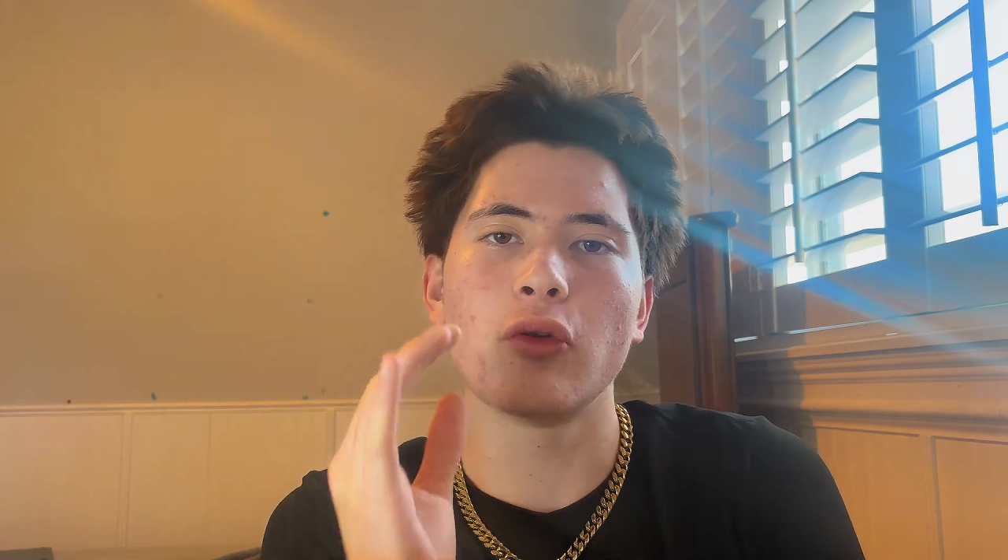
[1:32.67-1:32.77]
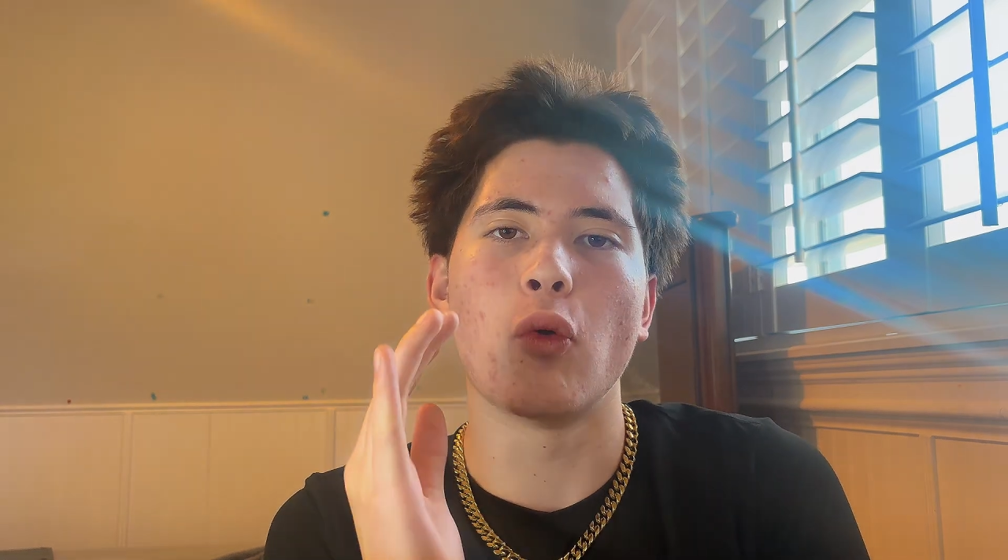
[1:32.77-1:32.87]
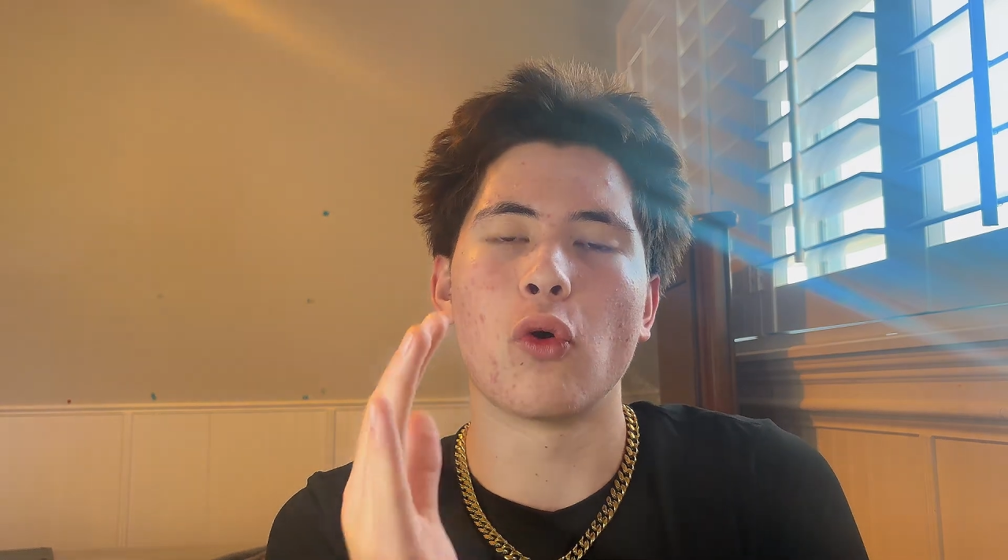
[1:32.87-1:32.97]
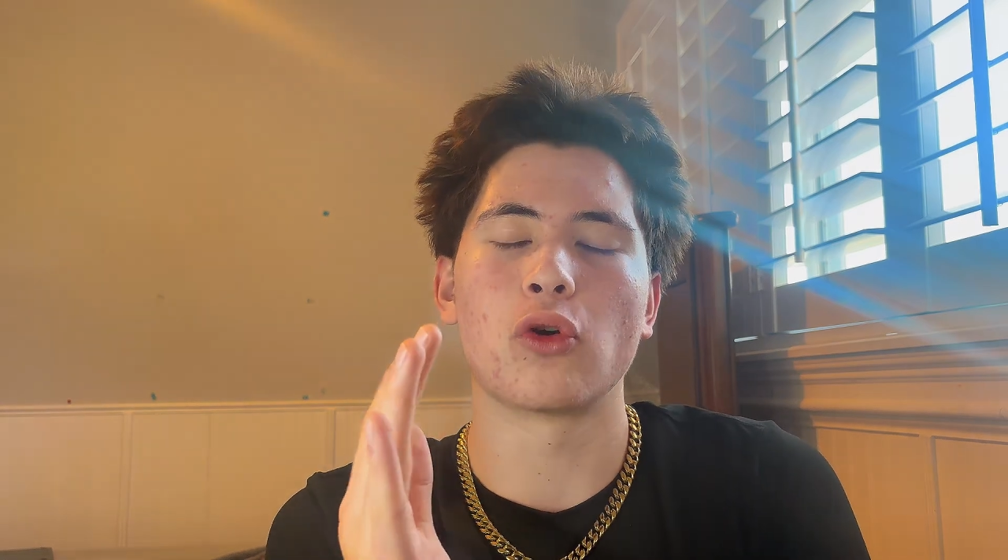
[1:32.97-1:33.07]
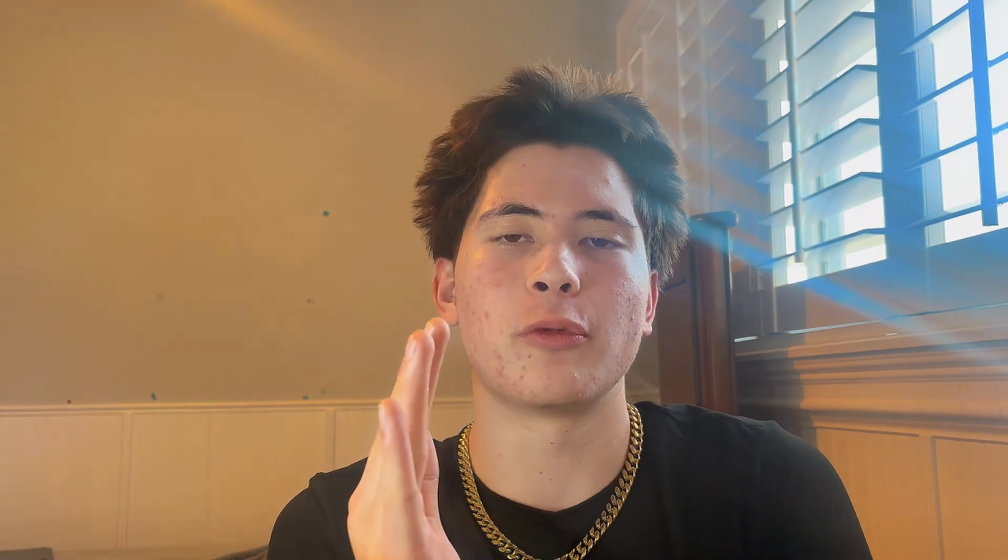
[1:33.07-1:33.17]

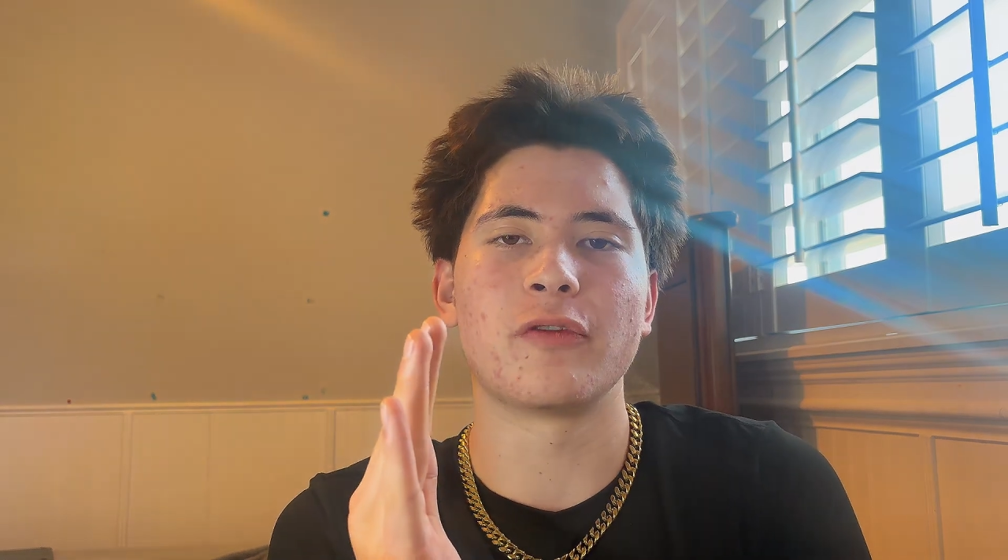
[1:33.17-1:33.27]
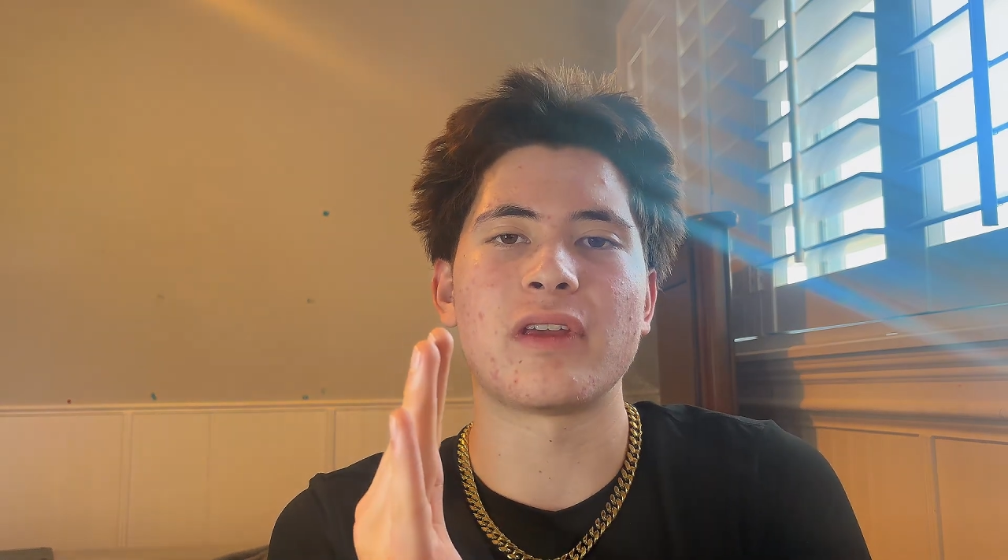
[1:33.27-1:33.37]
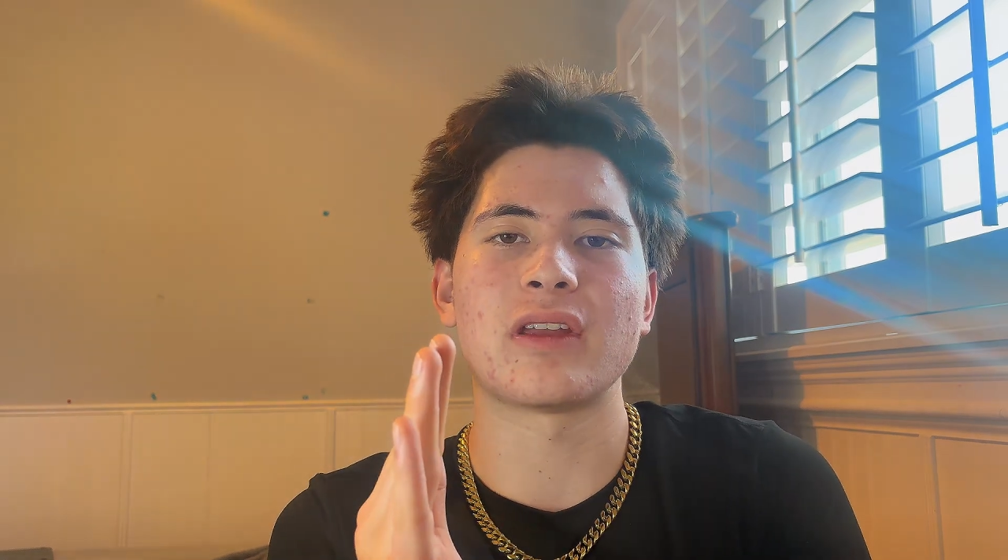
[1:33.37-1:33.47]
horror movie.